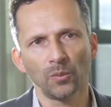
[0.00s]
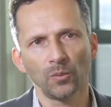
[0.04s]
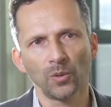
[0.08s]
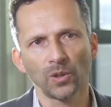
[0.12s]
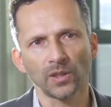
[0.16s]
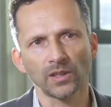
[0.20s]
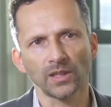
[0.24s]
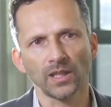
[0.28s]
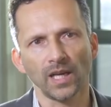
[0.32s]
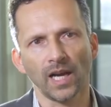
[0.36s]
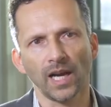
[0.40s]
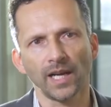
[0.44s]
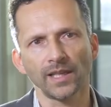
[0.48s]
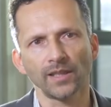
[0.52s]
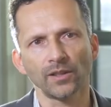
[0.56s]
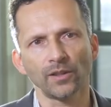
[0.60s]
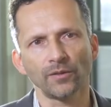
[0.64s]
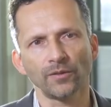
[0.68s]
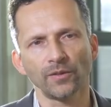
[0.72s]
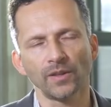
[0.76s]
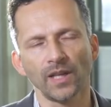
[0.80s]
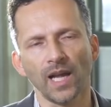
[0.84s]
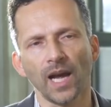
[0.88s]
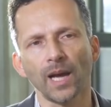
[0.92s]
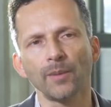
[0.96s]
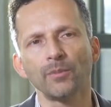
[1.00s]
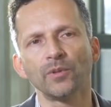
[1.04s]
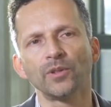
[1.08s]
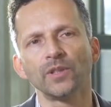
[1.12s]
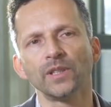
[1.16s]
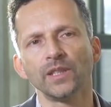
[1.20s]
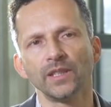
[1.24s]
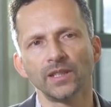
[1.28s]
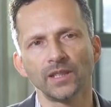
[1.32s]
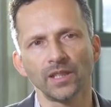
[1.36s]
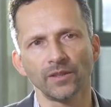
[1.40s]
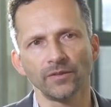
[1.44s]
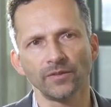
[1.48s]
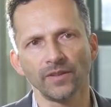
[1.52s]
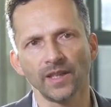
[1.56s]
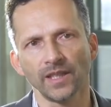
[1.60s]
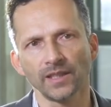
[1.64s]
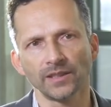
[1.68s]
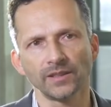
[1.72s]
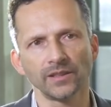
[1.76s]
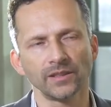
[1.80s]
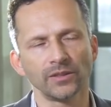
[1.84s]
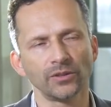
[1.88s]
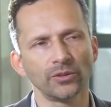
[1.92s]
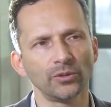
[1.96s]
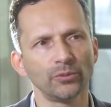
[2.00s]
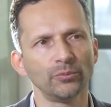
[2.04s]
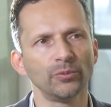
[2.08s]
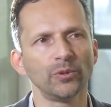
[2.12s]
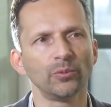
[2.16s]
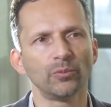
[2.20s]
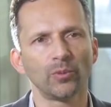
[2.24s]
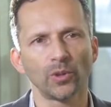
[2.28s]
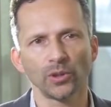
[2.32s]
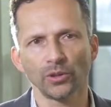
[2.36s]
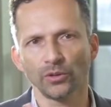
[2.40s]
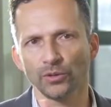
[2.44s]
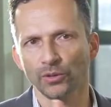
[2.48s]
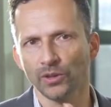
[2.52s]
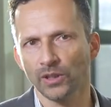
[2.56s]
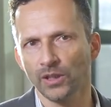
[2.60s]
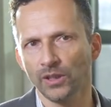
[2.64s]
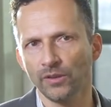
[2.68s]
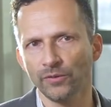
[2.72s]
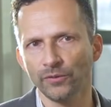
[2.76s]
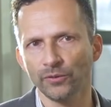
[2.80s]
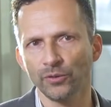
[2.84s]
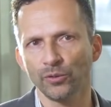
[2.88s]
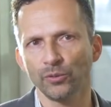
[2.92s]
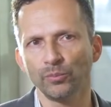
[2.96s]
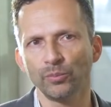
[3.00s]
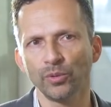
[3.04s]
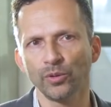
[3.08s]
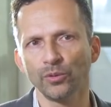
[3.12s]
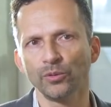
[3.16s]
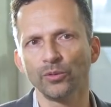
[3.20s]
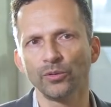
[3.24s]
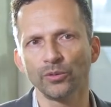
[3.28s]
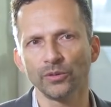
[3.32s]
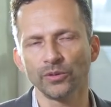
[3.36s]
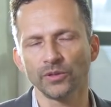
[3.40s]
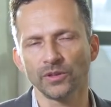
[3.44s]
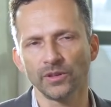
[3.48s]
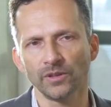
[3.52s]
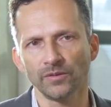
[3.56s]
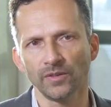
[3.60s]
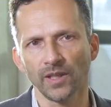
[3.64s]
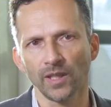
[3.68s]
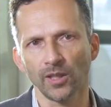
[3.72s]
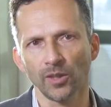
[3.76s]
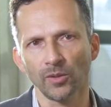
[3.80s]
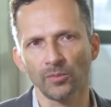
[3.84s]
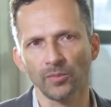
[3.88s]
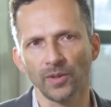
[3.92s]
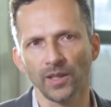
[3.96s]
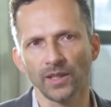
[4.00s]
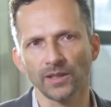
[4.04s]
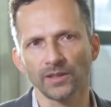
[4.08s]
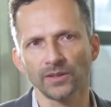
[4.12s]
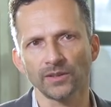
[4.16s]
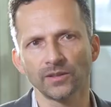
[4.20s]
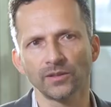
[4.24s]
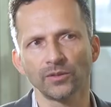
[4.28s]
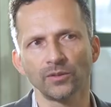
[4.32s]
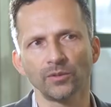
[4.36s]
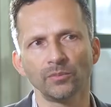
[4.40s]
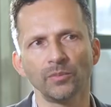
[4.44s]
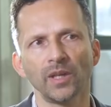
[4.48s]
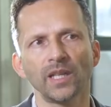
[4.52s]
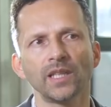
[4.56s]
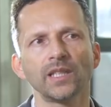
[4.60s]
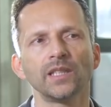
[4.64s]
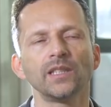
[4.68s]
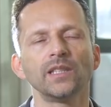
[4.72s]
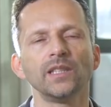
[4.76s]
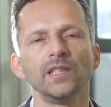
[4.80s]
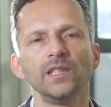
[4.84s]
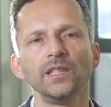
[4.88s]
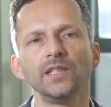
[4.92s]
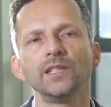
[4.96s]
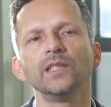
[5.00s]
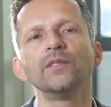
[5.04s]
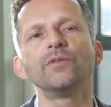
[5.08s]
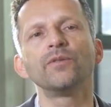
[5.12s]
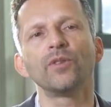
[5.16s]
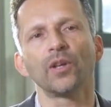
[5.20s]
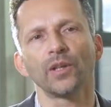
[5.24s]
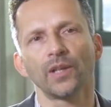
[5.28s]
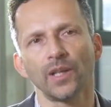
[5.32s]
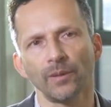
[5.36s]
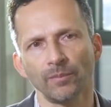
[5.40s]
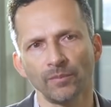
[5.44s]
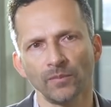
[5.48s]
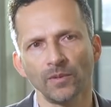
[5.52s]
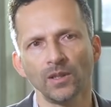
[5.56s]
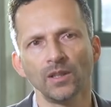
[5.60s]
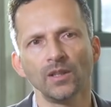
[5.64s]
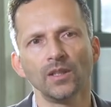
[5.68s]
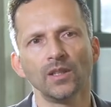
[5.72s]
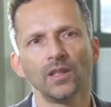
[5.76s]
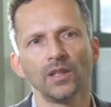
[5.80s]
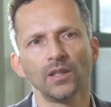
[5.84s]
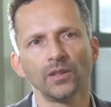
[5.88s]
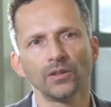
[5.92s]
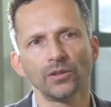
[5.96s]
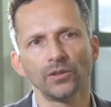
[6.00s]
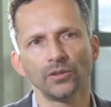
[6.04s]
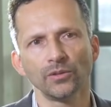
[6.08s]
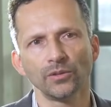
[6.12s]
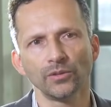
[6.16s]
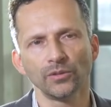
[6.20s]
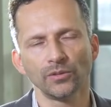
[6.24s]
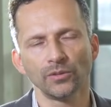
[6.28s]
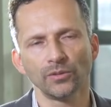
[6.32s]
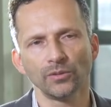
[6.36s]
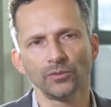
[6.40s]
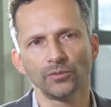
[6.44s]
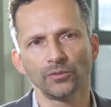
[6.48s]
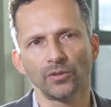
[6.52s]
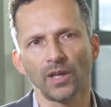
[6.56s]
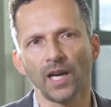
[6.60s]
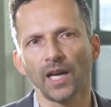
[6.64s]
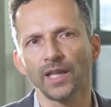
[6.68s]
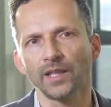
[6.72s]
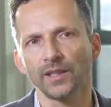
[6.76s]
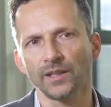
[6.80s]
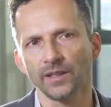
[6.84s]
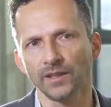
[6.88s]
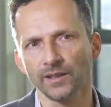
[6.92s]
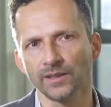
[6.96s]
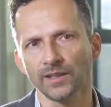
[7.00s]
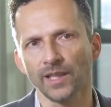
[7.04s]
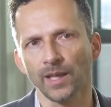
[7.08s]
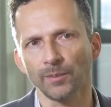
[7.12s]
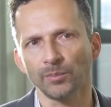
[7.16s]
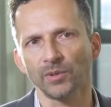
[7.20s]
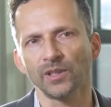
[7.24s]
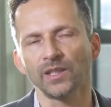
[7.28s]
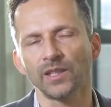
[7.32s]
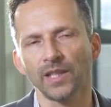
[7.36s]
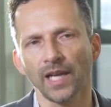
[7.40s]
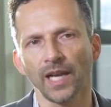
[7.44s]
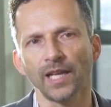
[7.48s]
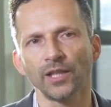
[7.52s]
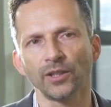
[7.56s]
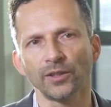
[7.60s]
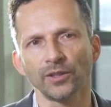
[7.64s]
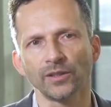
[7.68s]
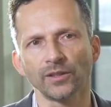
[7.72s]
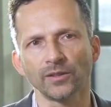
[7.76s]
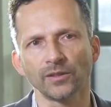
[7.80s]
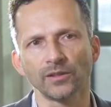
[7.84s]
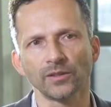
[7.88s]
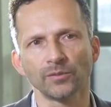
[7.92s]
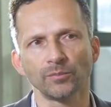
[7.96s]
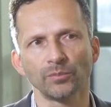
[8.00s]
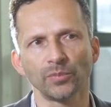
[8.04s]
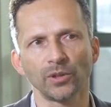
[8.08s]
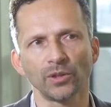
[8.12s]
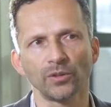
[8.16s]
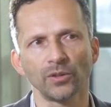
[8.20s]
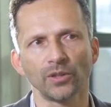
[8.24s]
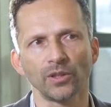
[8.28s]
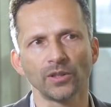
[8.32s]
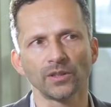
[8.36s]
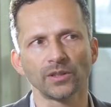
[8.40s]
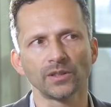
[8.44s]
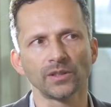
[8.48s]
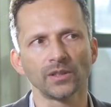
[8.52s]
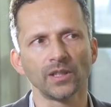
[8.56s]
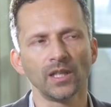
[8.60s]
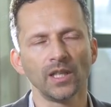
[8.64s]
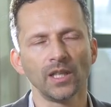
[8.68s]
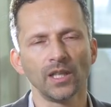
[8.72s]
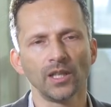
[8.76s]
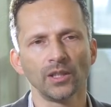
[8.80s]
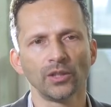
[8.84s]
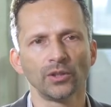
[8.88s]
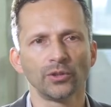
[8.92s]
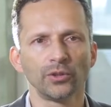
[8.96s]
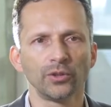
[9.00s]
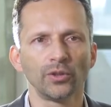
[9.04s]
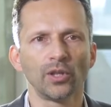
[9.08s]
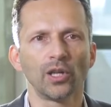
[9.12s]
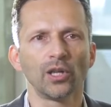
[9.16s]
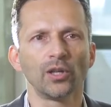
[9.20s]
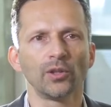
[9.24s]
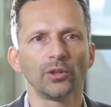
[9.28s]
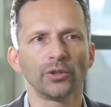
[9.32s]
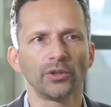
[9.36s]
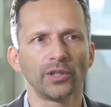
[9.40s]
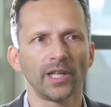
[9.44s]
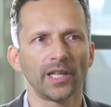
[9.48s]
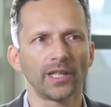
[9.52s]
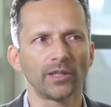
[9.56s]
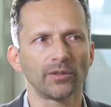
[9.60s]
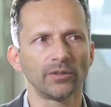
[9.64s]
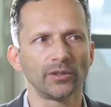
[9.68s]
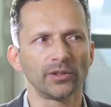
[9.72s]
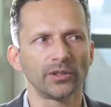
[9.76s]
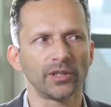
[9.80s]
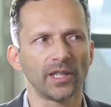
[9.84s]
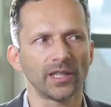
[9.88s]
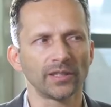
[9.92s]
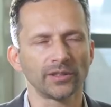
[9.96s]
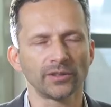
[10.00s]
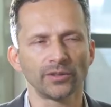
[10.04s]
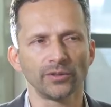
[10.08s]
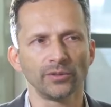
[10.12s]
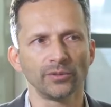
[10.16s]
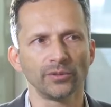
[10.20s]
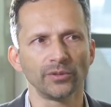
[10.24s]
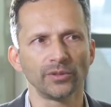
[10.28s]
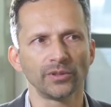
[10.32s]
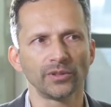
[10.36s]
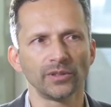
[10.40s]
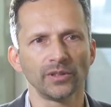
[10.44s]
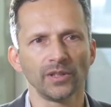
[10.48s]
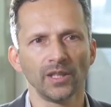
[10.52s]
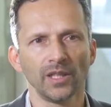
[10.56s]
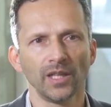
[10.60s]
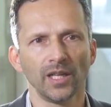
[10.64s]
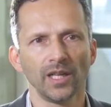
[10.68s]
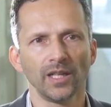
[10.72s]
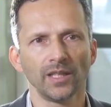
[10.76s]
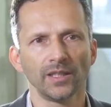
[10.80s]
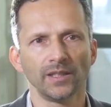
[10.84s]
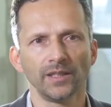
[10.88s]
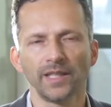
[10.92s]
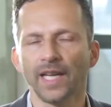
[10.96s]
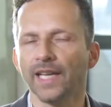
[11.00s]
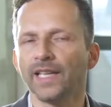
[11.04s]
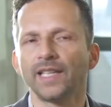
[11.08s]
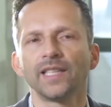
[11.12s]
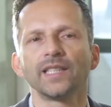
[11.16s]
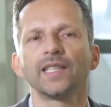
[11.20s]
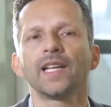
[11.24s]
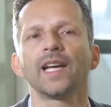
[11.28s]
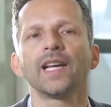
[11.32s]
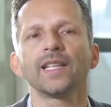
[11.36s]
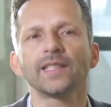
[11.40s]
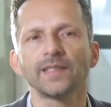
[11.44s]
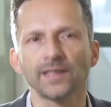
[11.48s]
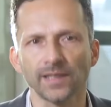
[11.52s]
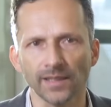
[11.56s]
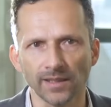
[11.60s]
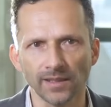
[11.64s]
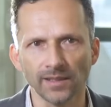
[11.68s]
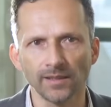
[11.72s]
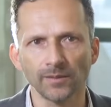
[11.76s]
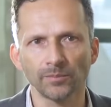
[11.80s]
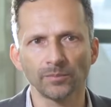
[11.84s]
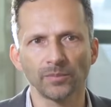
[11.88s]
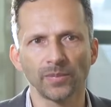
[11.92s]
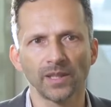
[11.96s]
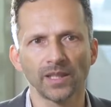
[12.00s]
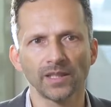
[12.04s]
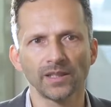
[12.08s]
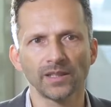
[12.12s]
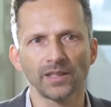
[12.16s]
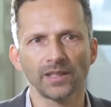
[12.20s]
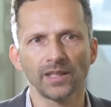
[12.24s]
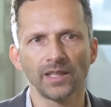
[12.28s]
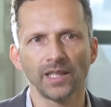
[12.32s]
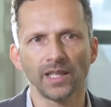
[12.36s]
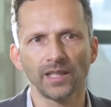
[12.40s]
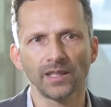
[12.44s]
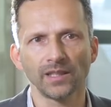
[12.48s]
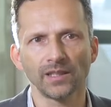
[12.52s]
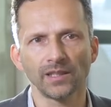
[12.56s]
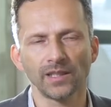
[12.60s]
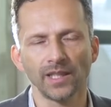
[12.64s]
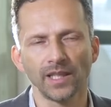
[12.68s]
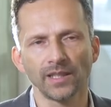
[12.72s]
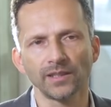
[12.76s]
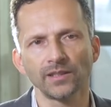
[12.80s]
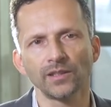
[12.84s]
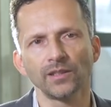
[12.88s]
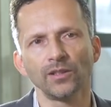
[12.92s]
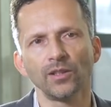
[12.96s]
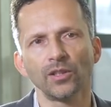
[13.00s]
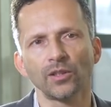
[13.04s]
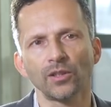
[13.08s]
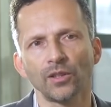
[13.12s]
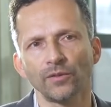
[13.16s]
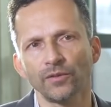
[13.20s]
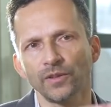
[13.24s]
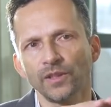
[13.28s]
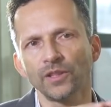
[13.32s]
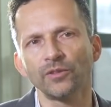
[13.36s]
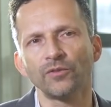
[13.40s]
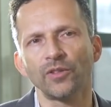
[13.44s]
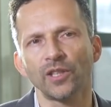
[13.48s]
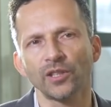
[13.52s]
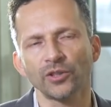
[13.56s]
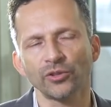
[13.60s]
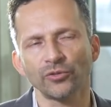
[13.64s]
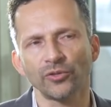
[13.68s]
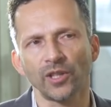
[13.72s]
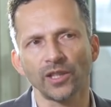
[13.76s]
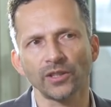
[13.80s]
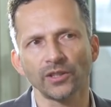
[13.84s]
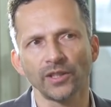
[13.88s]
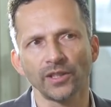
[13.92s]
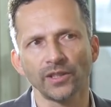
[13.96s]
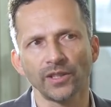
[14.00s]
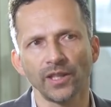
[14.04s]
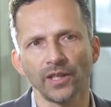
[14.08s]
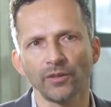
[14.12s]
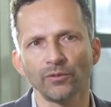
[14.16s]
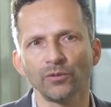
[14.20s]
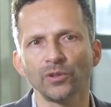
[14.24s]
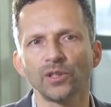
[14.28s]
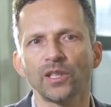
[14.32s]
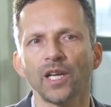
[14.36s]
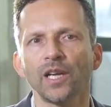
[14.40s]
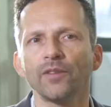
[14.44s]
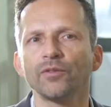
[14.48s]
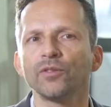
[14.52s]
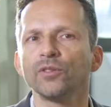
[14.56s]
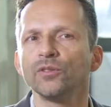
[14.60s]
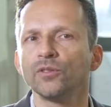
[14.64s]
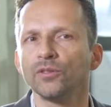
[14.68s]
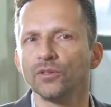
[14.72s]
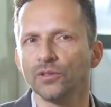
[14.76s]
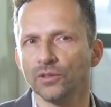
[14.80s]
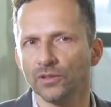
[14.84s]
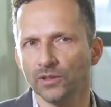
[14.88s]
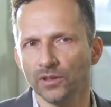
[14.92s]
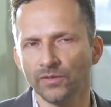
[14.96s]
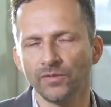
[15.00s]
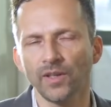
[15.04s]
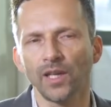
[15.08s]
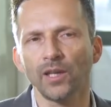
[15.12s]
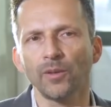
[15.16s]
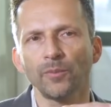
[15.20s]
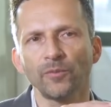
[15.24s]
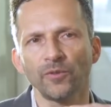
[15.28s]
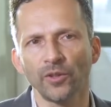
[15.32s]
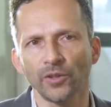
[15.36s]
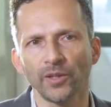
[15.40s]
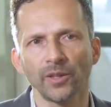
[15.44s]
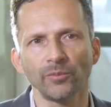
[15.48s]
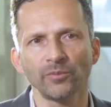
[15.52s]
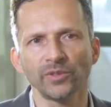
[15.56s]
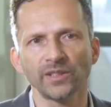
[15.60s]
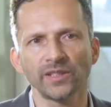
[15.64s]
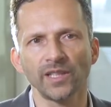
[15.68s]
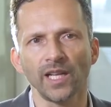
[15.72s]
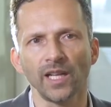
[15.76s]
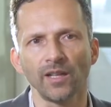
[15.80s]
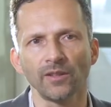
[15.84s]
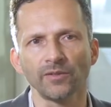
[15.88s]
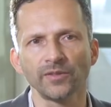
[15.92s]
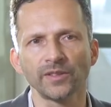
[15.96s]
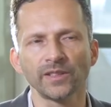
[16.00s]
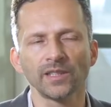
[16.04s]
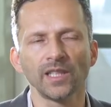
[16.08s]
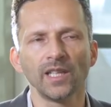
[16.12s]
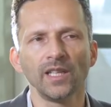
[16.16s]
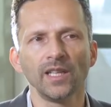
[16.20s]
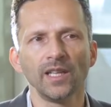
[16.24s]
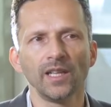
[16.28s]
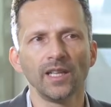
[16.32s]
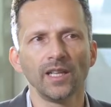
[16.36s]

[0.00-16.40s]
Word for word: what kind of library interfaces do we want to give to Plutus developers to make it easy for them to, to write these applications. Because sure, they could just use naked Haskell, but then there's a lot of infrastructure they would have to develop for themselves.